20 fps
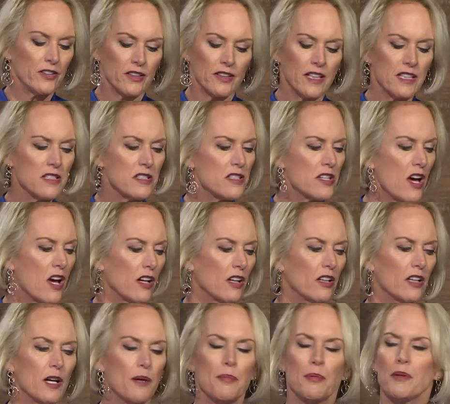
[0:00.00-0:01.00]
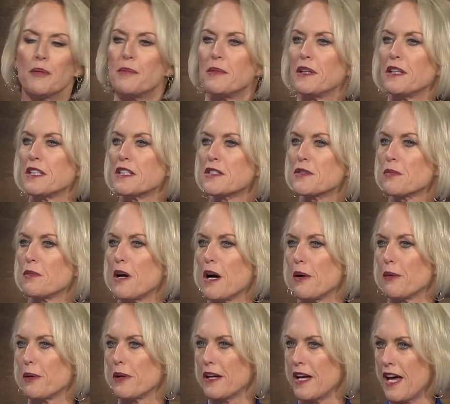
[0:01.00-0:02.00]
let's talk a couple of minutes
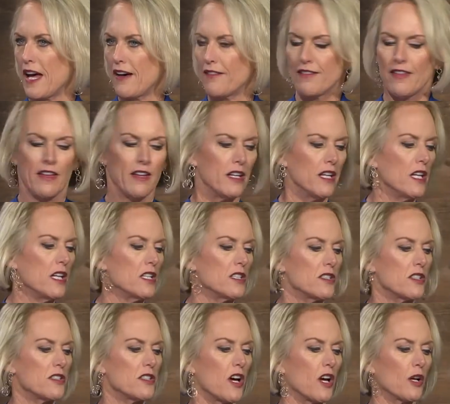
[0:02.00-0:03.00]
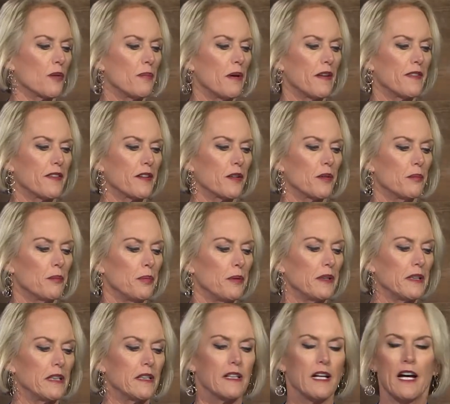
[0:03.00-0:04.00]
while we have that to talk about the
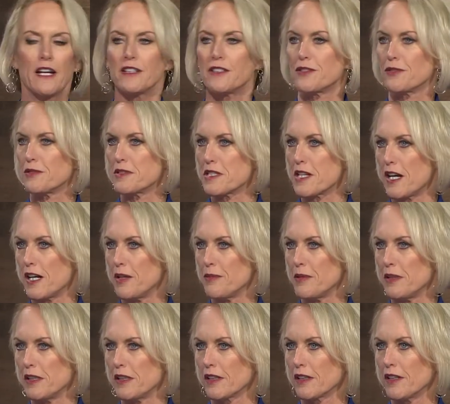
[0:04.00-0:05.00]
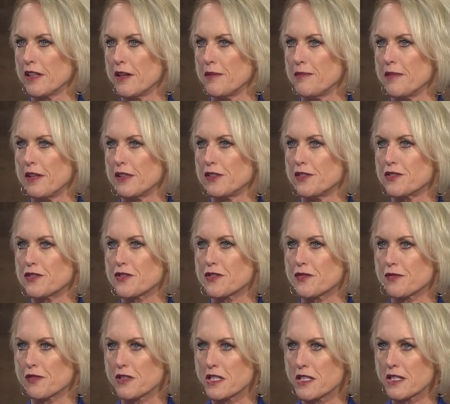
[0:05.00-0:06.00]
complete guide to retirement income that you
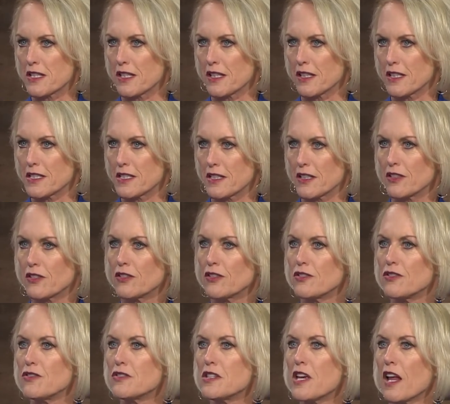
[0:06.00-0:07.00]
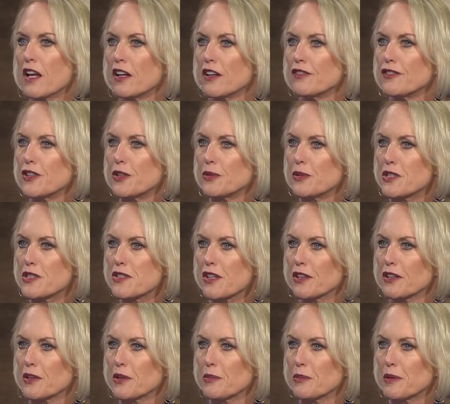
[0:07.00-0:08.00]
just recently did. Can you tell our viewers a
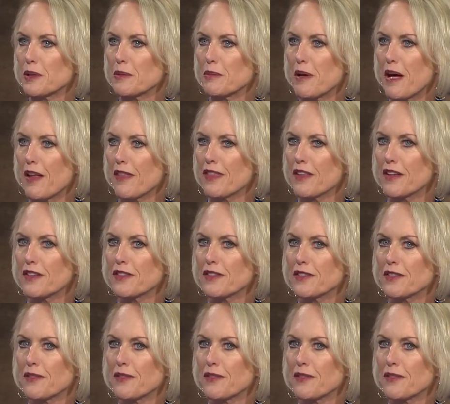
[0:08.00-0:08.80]
little bit about this?